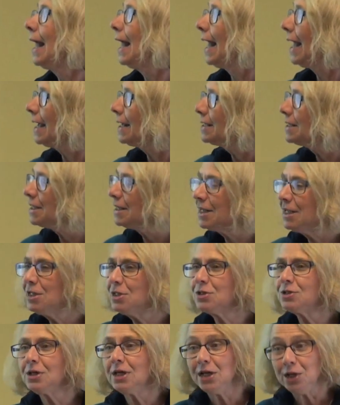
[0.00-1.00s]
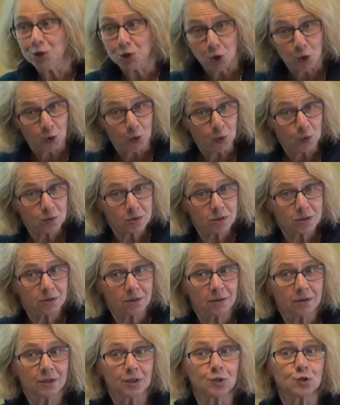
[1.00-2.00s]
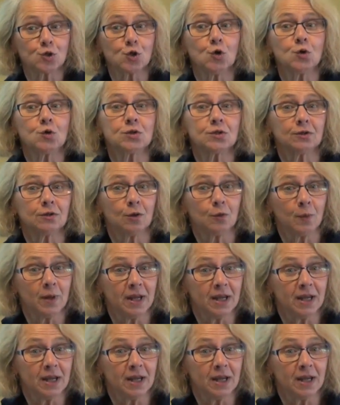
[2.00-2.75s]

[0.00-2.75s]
And he's, he knows that jokes are a